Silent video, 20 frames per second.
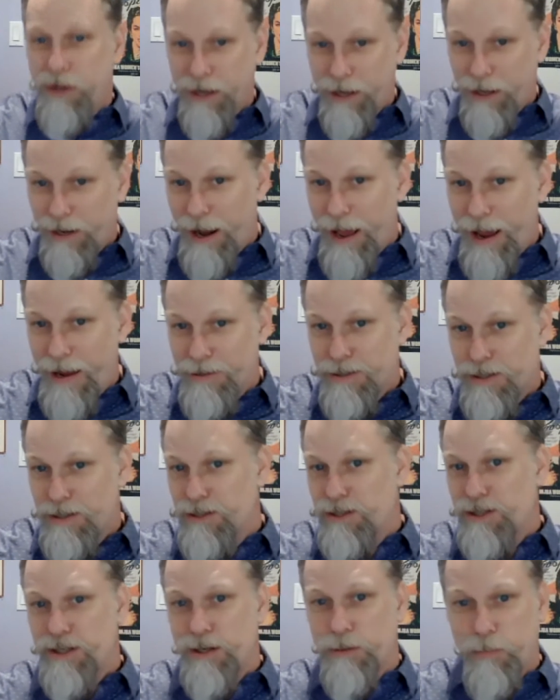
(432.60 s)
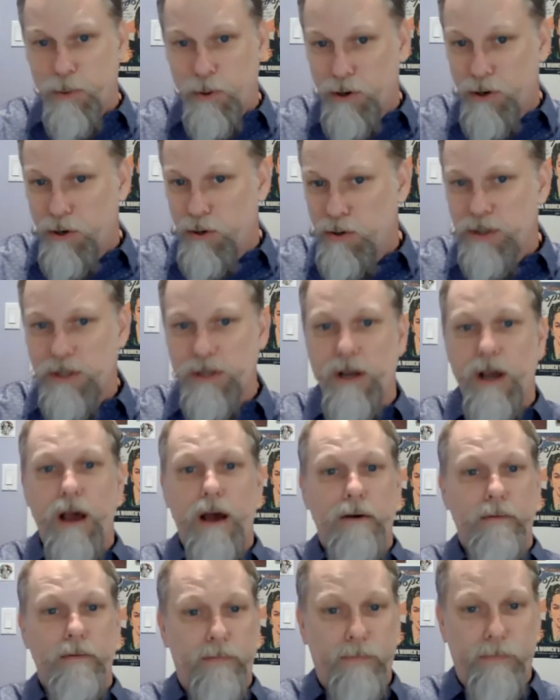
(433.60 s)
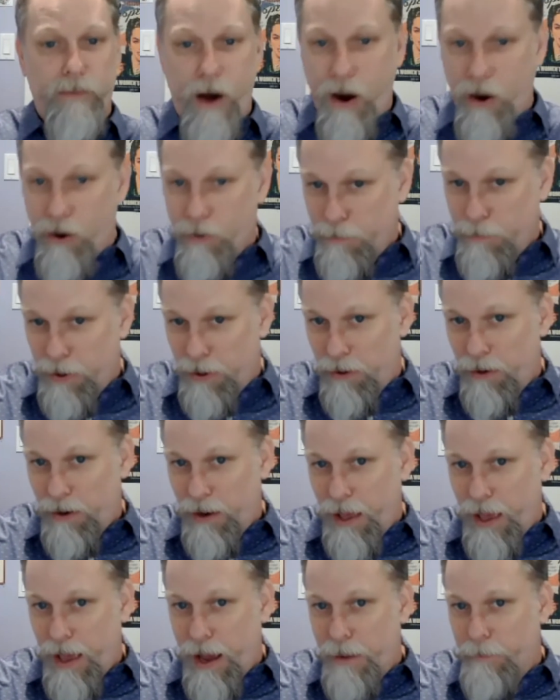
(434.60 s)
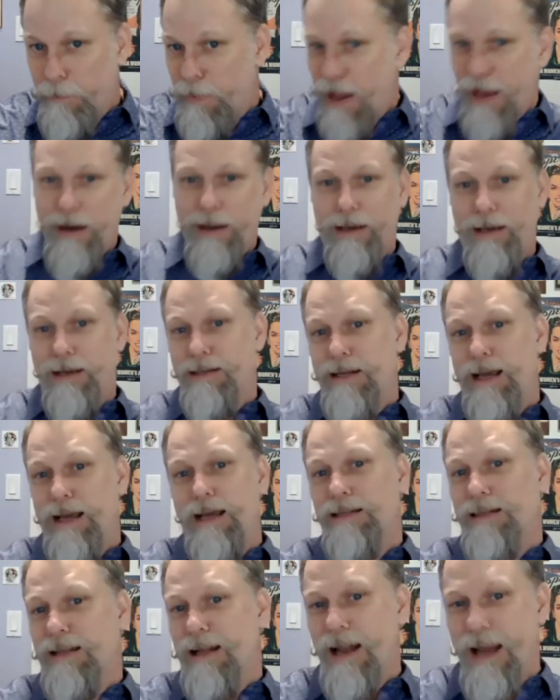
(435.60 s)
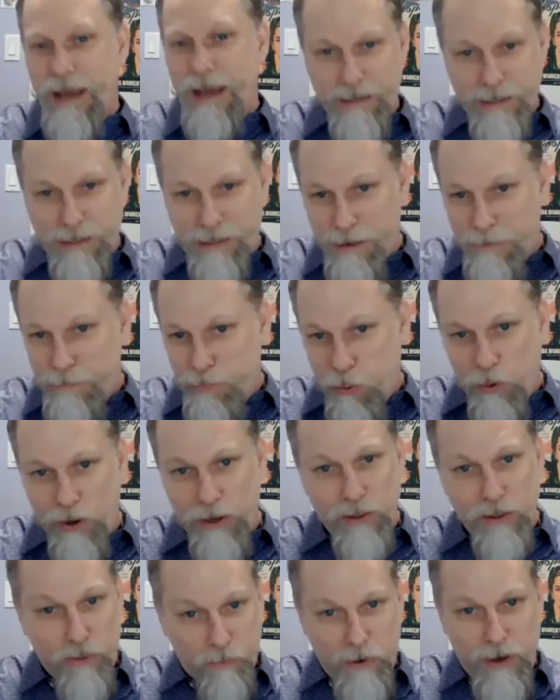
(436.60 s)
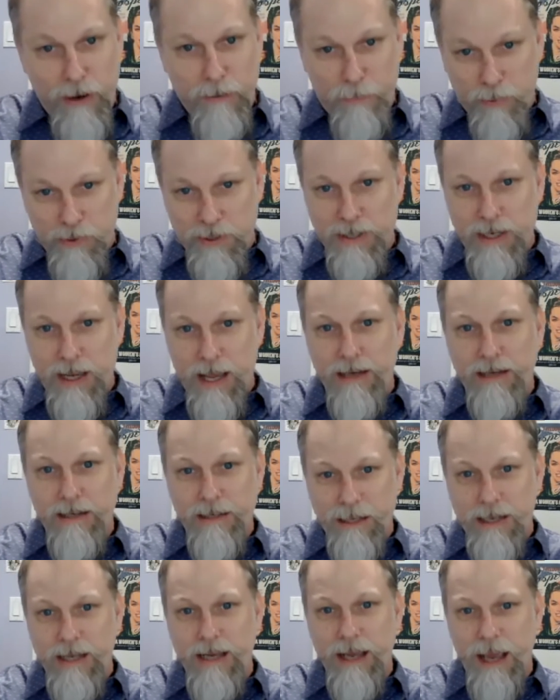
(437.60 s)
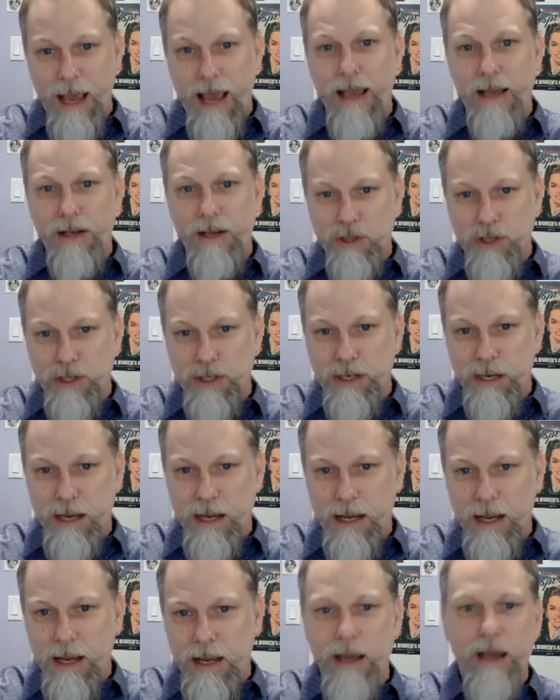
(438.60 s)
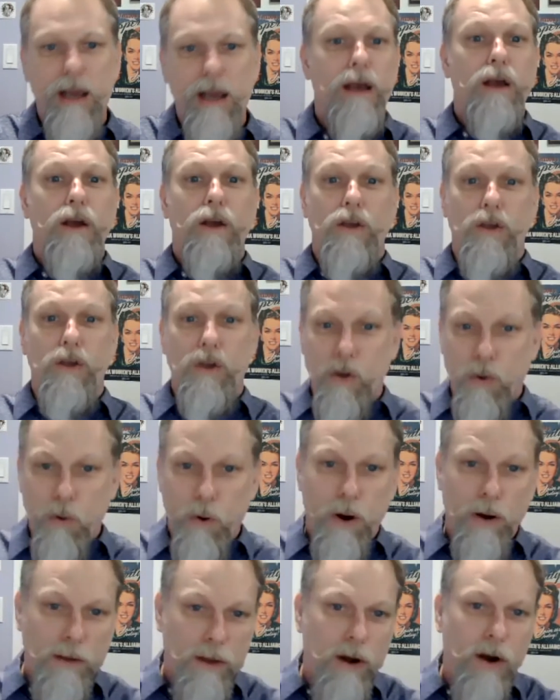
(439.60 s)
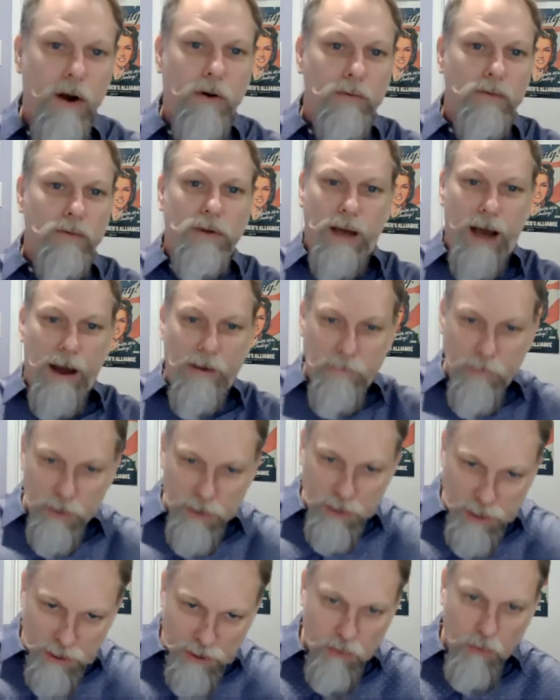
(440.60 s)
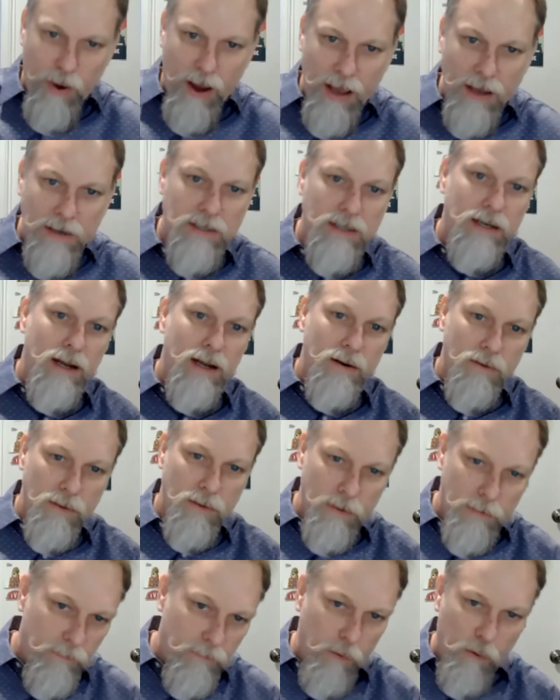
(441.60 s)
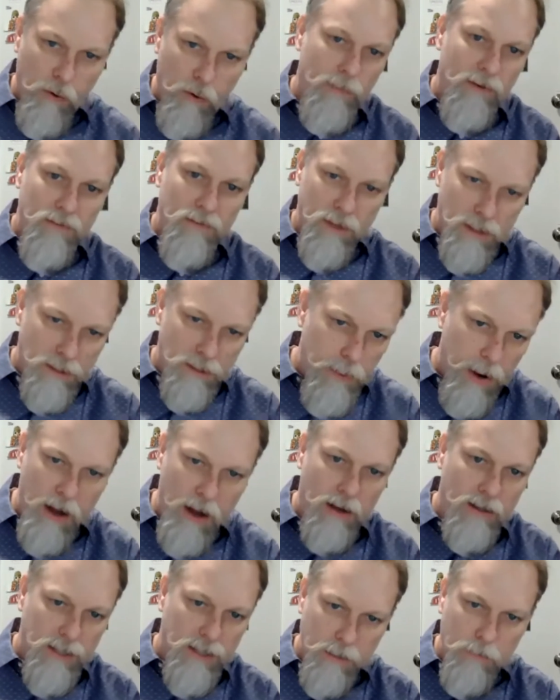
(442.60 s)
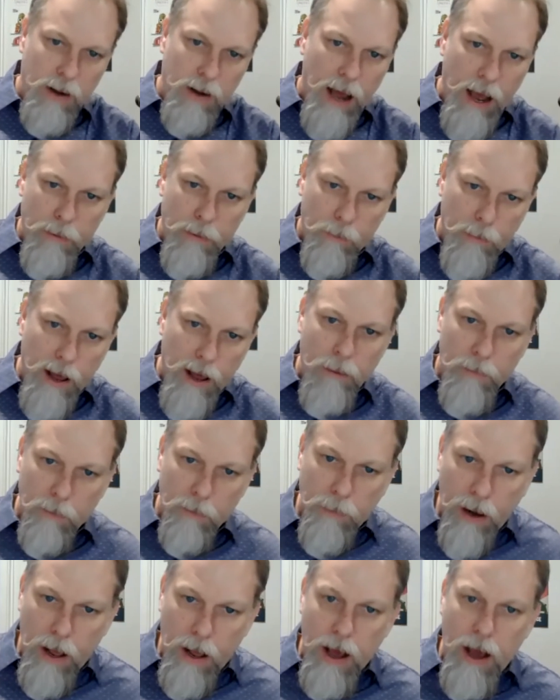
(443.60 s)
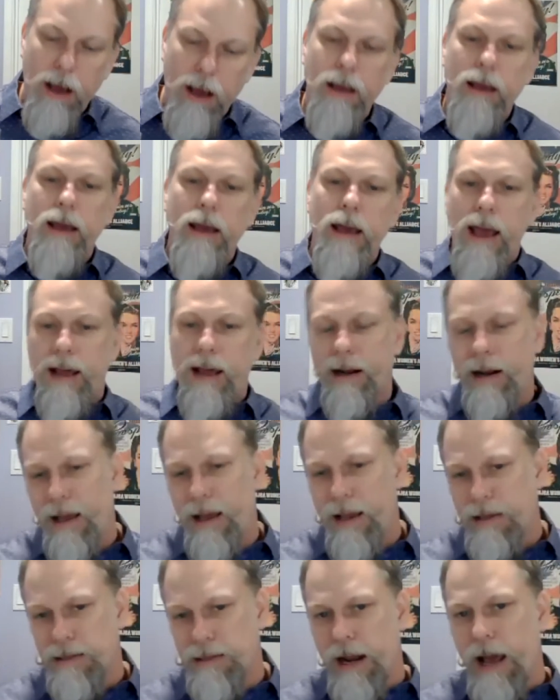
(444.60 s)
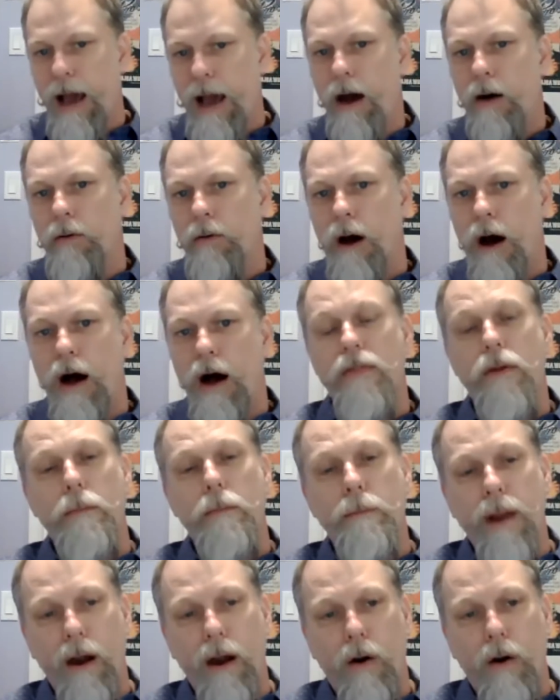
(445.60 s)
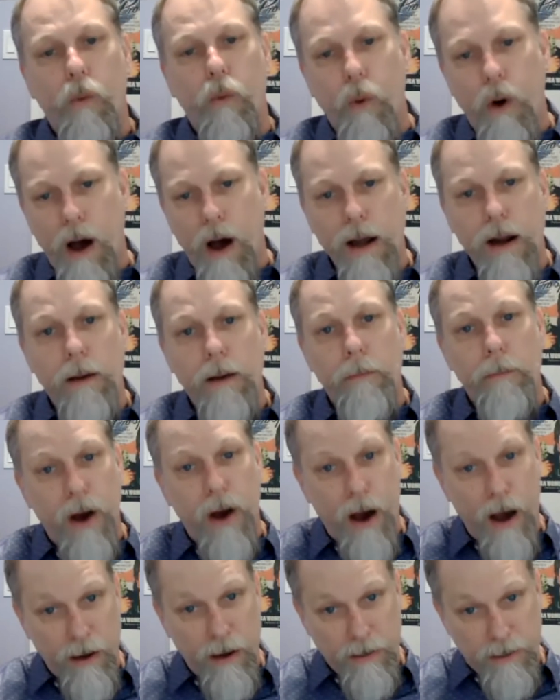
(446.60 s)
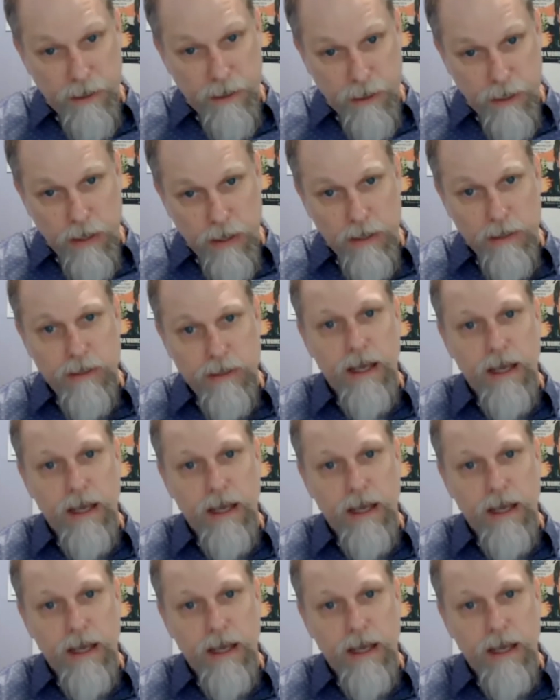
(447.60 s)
a license to produce farm bill hemp and it contains less than 0.3% THC, coverage is granted under the form of this policy, blah, blah, blah, blah, blah, and lays it out. On the marijuana policies, they